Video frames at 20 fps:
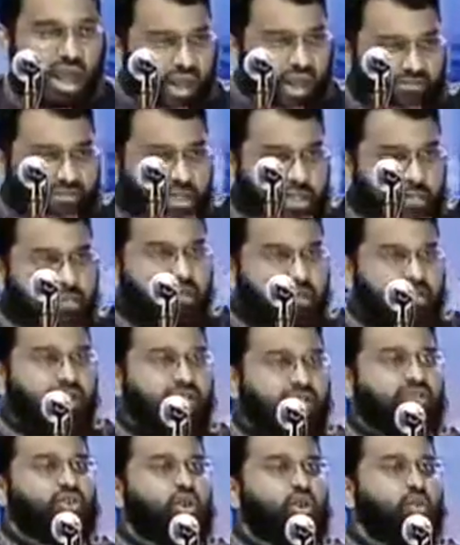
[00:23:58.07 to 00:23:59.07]
have
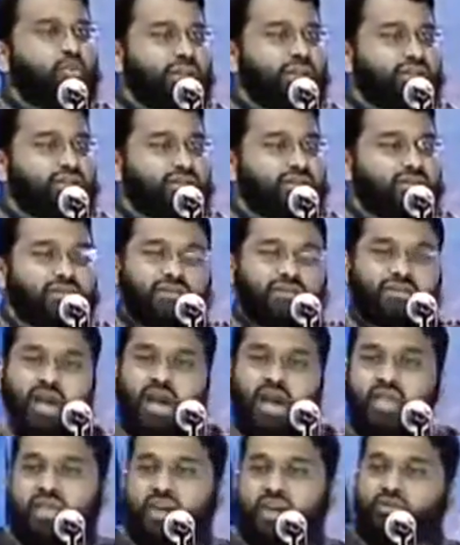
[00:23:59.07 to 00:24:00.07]
committed so many sins
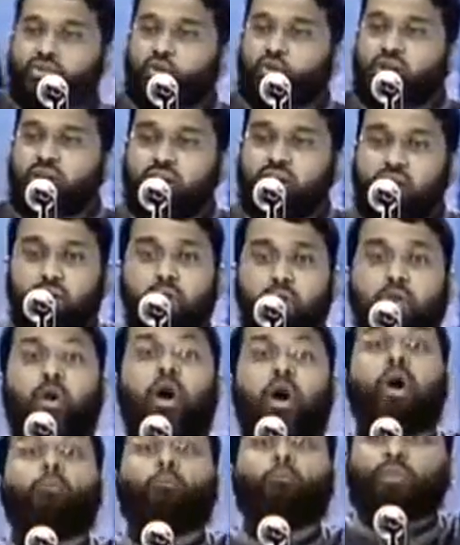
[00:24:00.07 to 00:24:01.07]
that you can
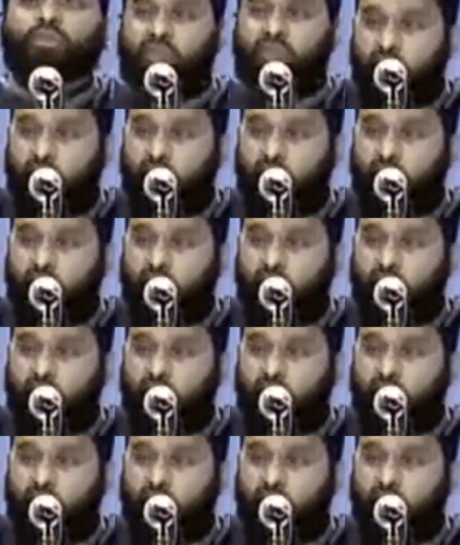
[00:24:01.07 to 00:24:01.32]
encompass